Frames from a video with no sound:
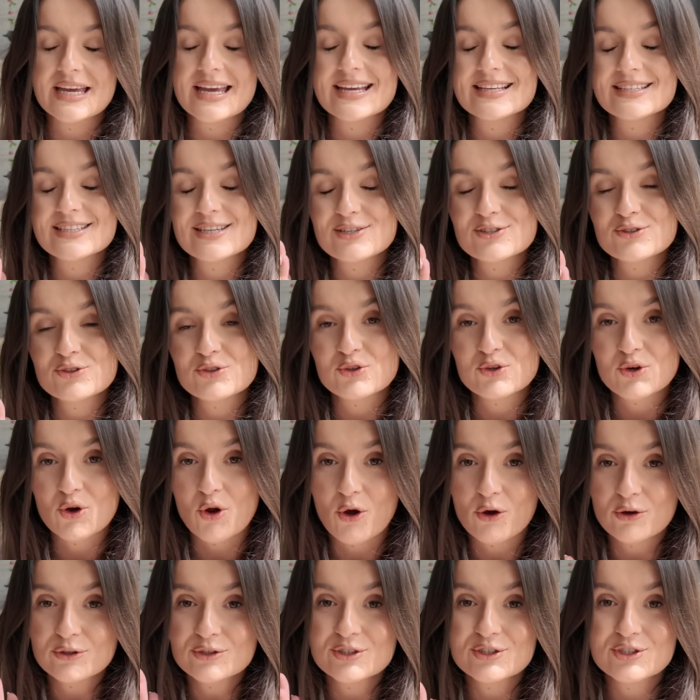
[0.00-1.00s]
It is
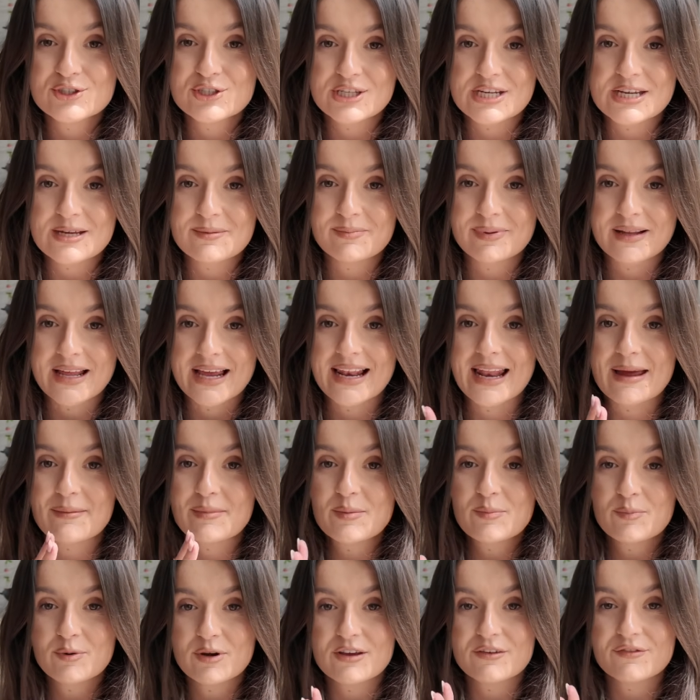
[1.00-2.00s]
not cheap. Like, let
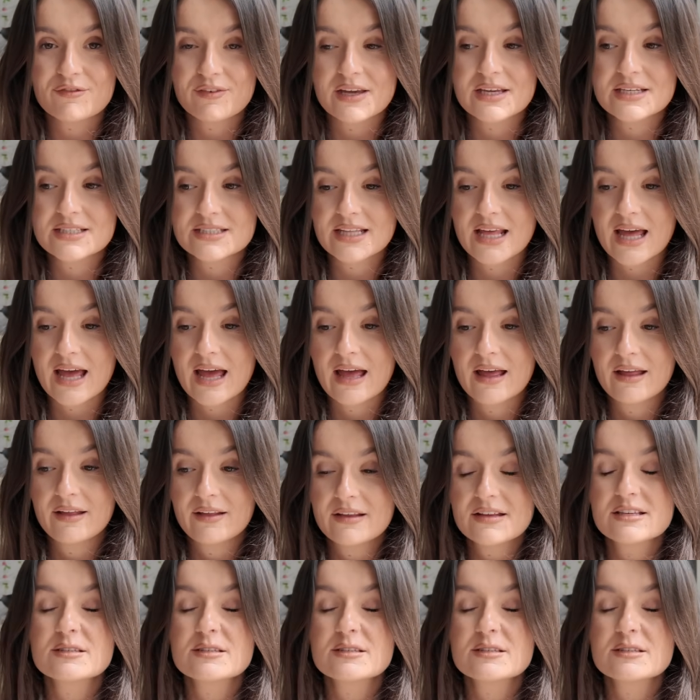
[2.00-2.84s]
me preface that.